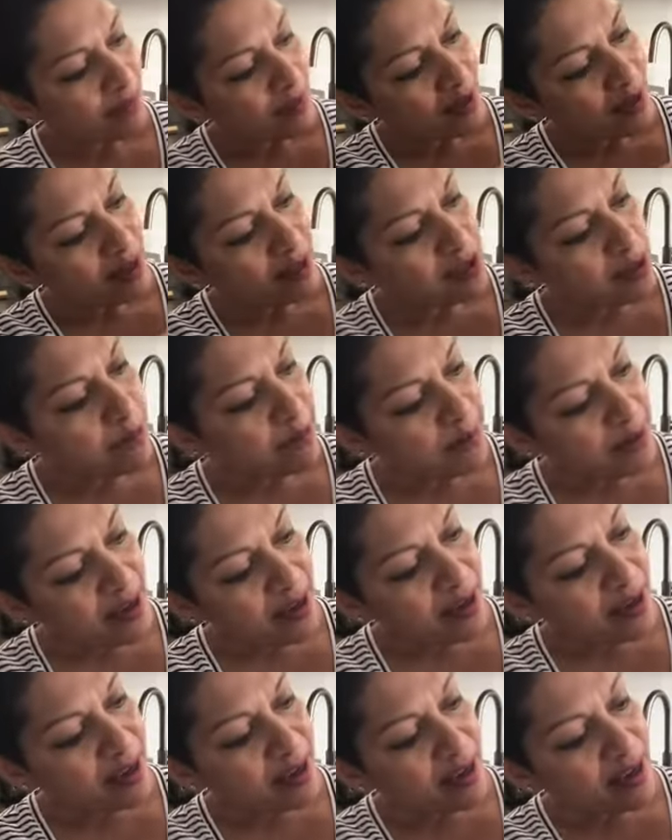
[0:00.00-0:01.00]
It's a
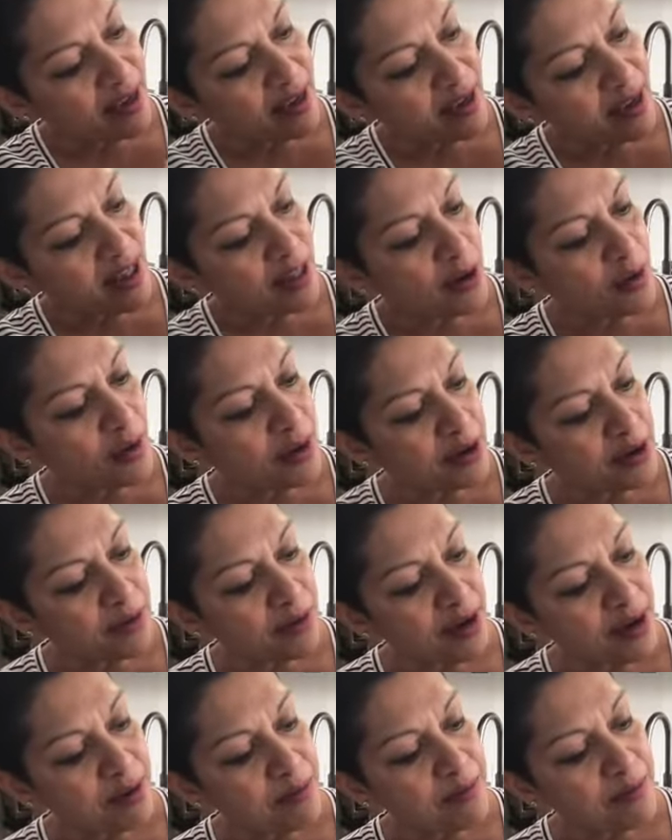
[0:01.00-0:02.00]
big yellow and
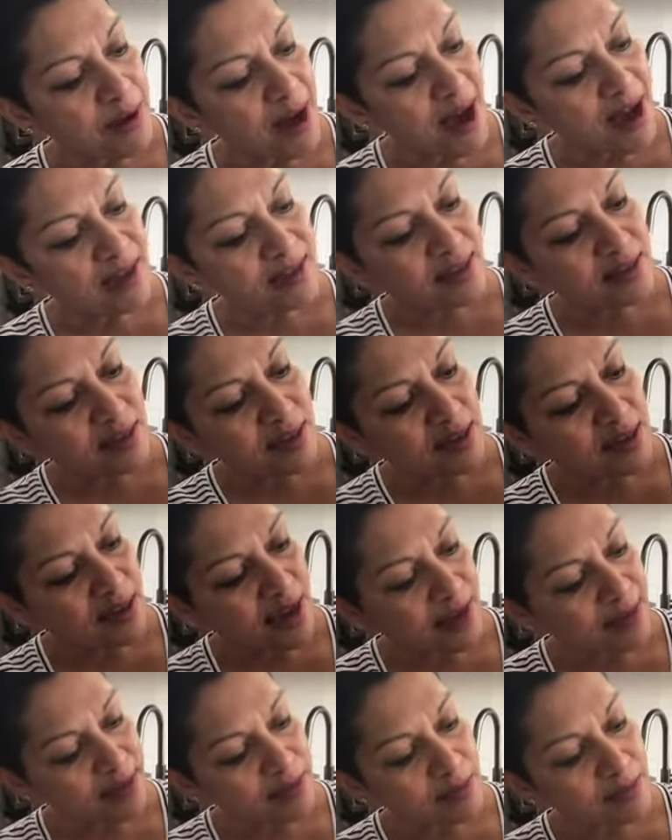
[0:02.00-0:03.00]
green box. It's
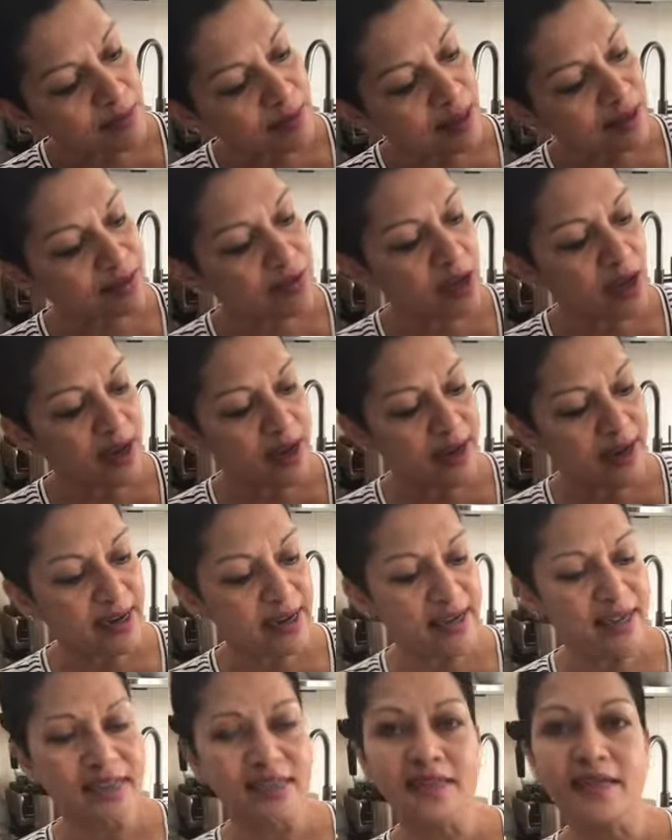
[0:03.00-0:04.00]
got some leaves on it.
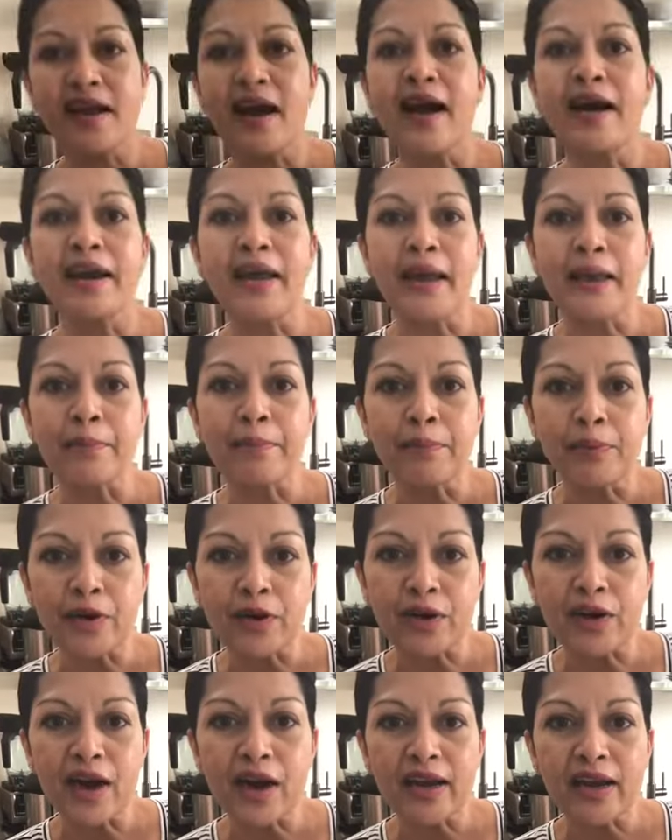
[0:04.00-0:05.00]
It's got a
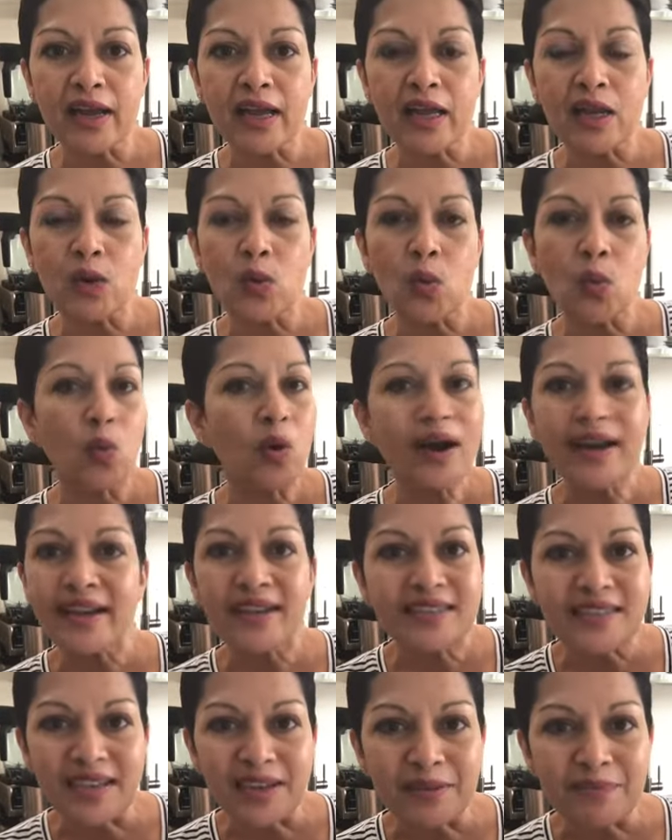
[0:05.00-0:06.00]
bird on it. What
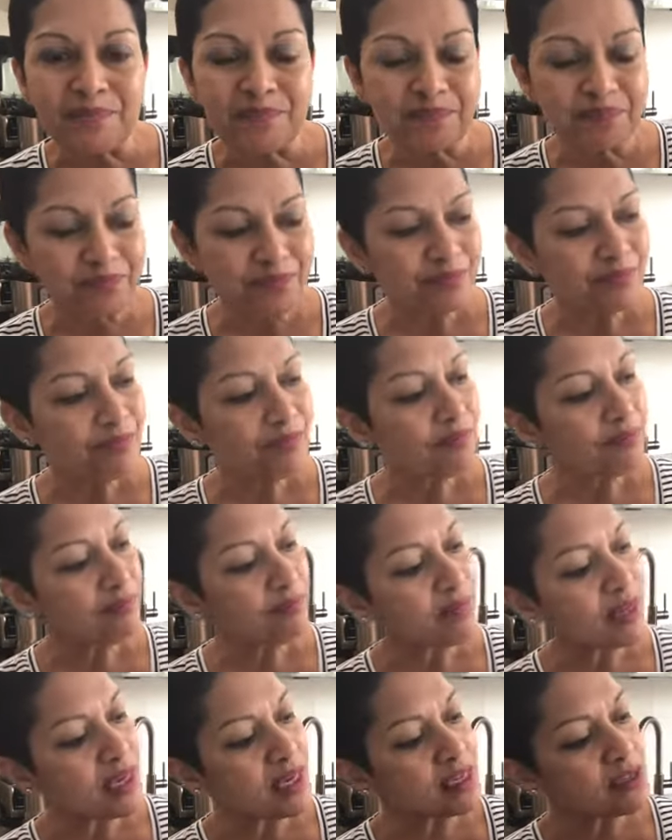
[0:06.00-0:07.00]
is it?
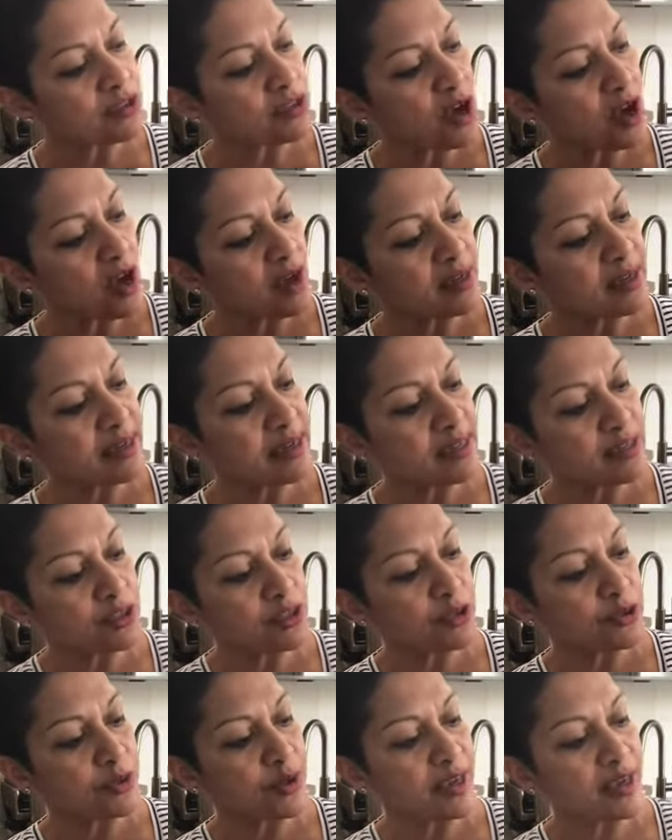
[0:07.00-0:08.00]
It's called
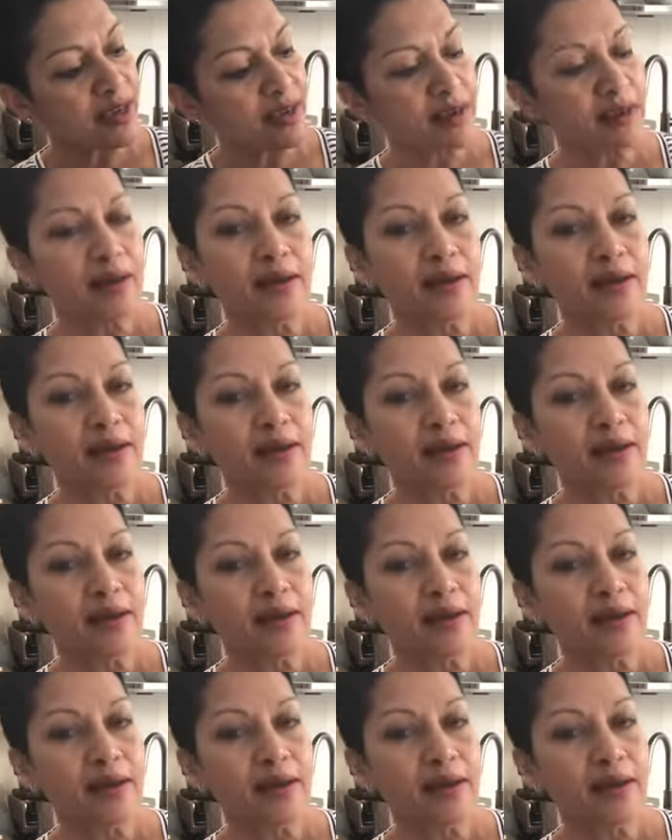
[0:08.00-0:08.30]
Kasuri